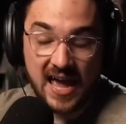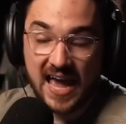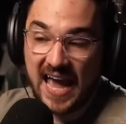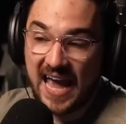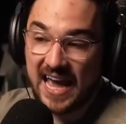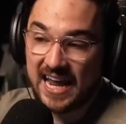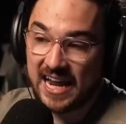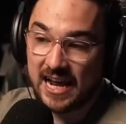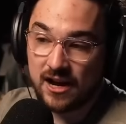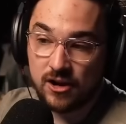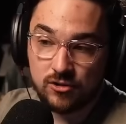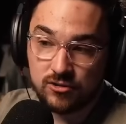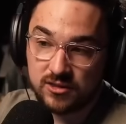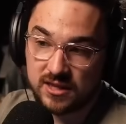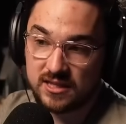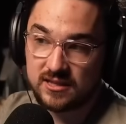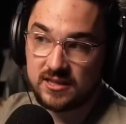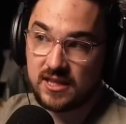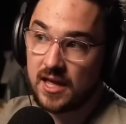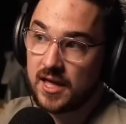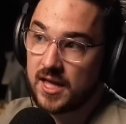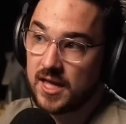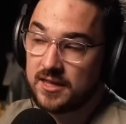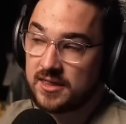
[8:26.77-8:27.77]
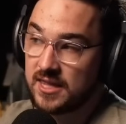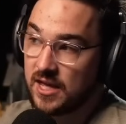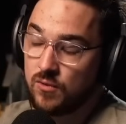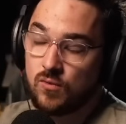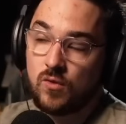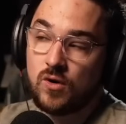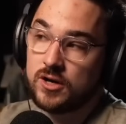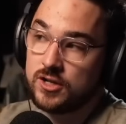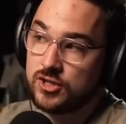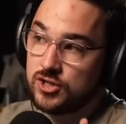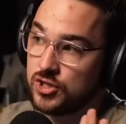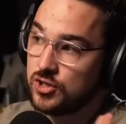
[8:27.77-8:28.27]
And I don't think that they
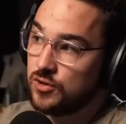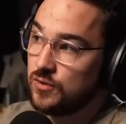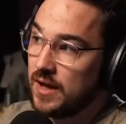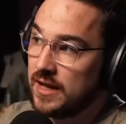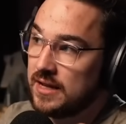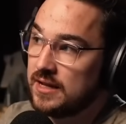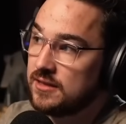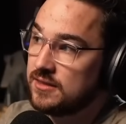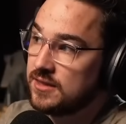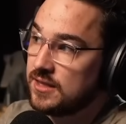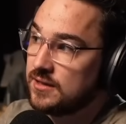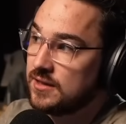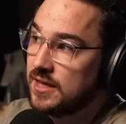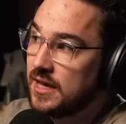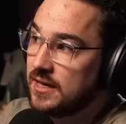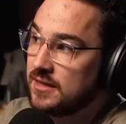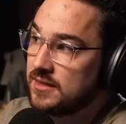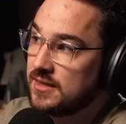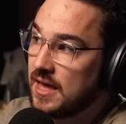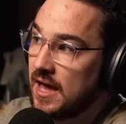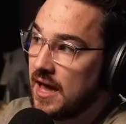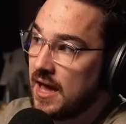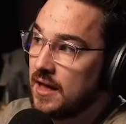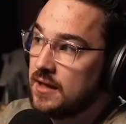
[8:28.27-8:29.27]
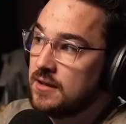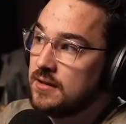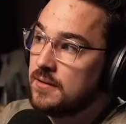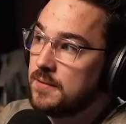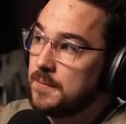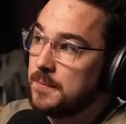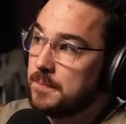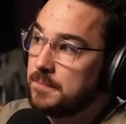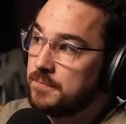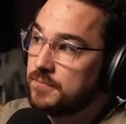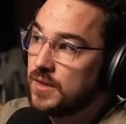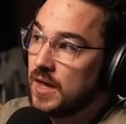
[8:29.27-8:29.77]
want to do anything like that
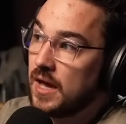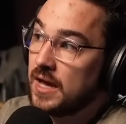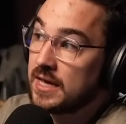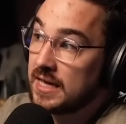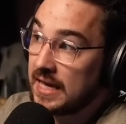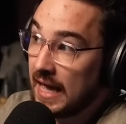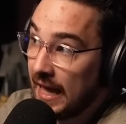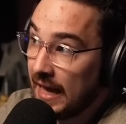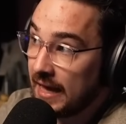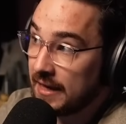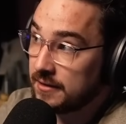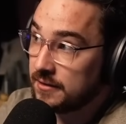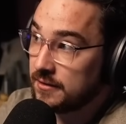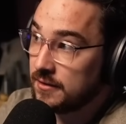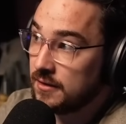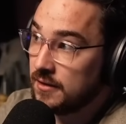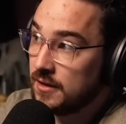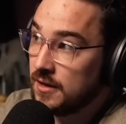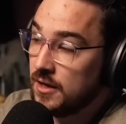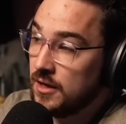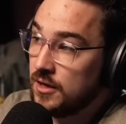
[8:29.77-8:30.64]
again.